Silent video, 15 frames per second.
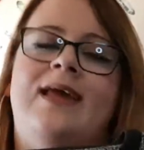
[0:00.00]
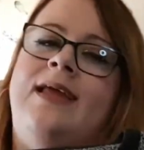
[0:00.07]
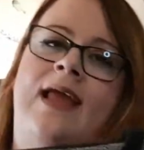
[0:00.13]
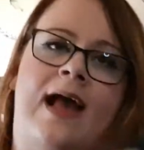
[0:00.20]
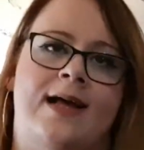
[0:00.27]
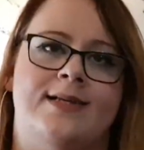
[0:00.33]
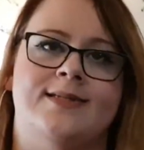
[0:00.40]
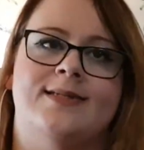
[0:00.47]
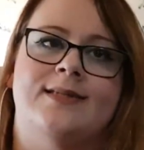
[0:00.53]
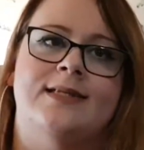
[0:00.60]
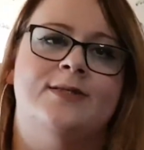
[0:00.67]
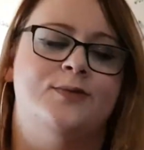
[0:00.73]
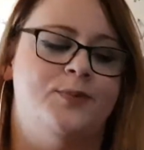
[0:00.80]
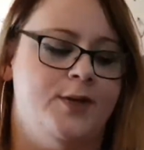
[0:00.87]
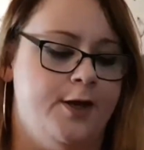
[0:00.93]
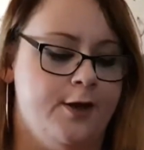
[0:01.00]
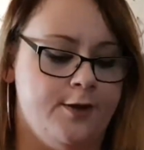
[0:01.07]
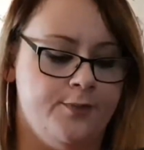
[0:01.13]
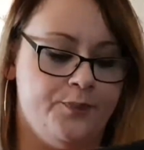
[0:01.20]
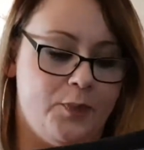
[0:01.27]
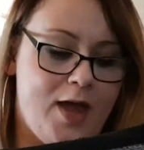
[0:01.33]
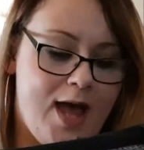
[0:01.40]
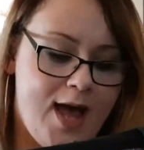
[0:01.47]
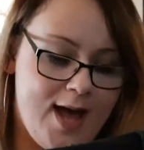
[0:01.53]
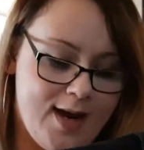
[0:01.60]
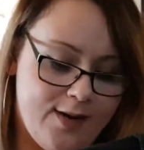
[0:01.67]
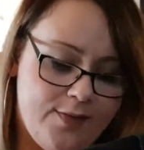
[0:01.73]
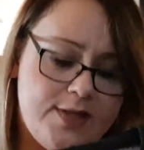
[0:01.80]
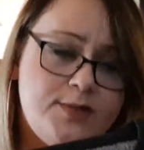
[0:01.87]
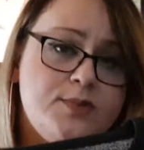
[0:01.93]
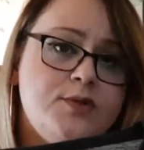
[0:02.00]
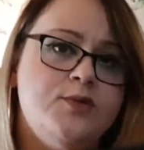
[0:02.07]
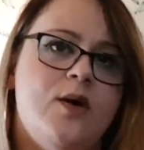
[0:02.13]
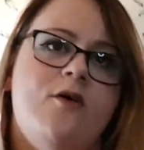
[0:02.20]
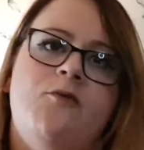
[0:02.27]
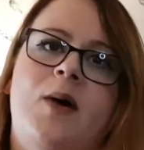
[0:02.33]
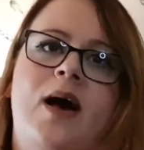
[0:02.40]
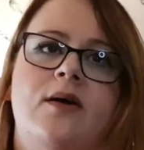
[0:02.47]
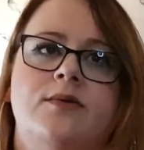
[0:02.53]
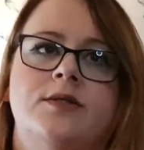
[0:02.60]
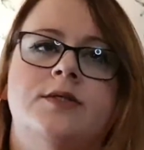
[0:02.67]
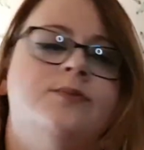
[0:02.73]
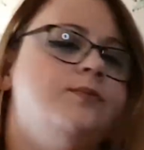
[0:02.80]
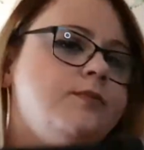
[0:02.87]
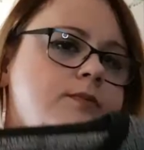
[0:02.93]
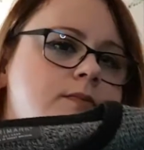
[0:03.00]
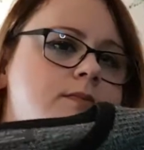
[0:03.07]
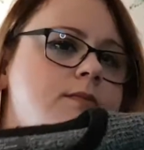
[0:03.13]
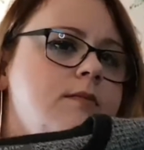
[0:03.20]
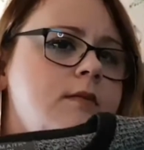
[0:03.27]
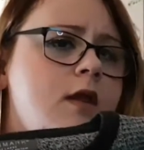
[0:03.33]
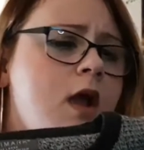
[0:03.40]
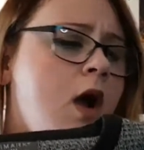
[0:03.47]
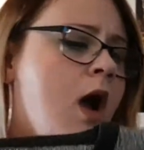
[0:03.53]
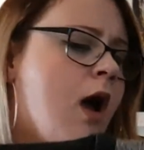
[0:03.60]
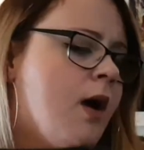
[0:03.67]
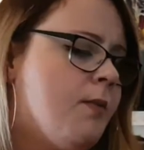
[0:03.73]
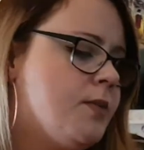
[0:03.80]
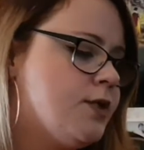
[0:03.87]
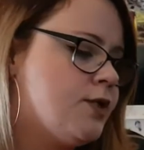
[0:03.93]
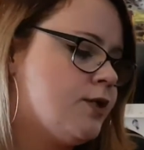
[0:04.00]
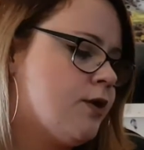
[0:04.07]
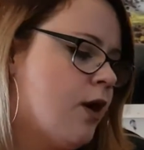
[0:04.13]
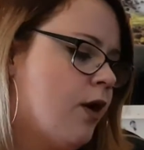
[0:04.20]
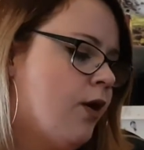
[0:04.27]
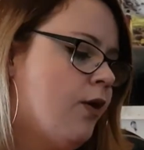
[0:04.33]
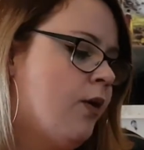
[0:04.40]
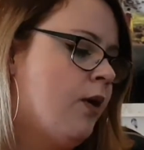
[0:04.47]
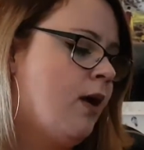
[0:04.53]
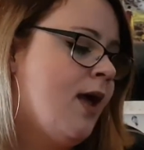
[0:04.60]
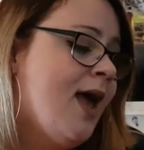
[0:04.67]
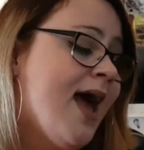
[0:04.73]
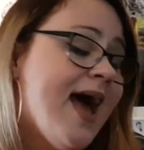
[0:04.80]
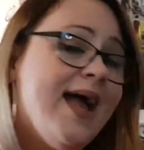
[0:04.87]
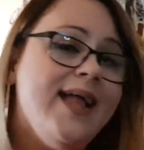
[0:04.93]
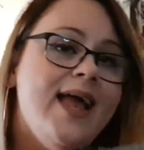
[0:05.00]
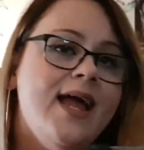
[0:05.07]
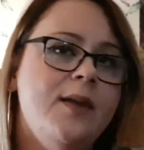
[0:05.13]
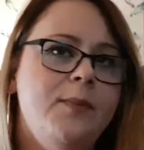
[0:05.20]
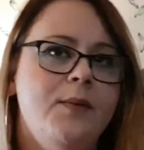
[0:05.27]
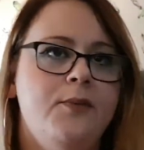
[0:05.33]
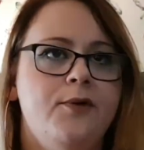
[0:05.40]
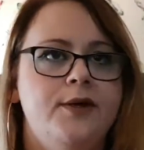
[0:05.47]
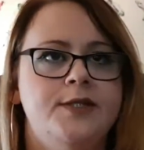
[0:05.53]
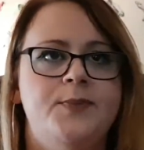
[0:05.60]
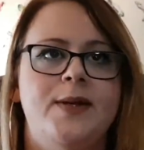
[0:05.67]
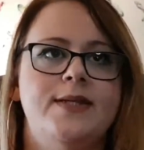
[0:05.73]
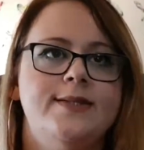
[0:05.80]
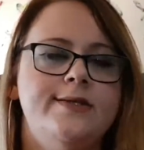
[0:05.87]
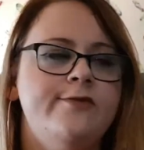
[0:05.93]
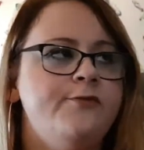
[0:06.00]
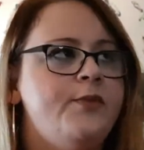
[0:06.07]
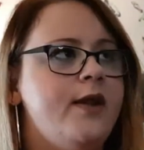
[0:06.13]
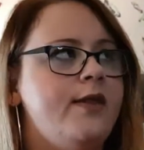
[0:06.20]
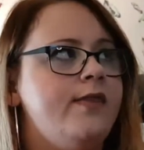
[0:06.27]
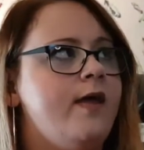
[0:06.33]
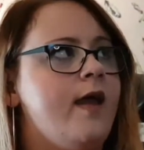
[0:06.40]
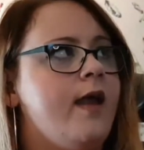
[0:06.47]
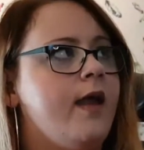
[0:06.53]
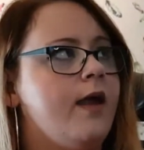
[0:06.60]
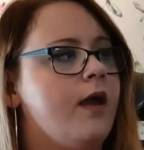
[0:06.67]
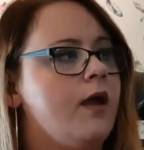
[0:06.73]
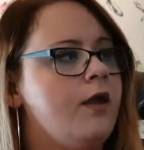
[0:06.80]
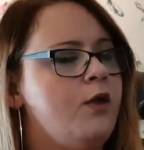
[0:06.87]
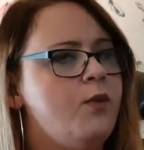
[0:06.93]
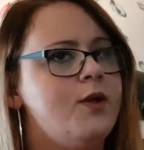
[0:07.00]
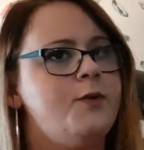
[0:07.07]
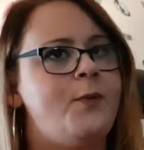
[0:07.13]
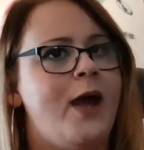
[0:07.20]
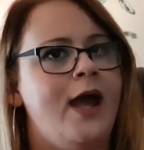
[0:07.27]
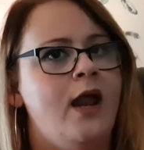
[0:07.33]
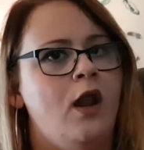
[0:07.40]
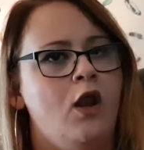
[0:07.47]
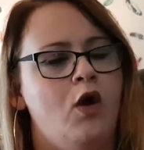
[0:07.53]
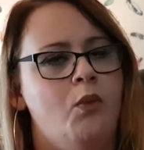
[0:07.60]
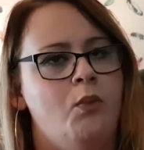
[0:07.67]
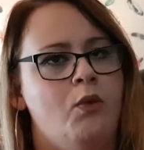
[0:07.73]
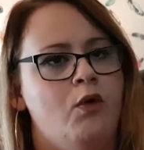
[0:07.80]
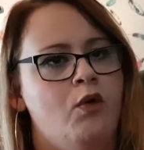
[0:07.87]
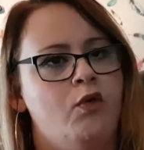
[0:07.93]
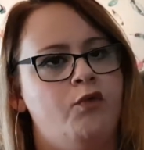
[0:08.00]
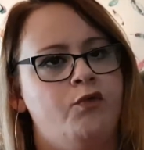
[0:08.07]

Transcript: yes, this would be good. And this was £12. So again, a bit more expensive, but I think you would pay a lot more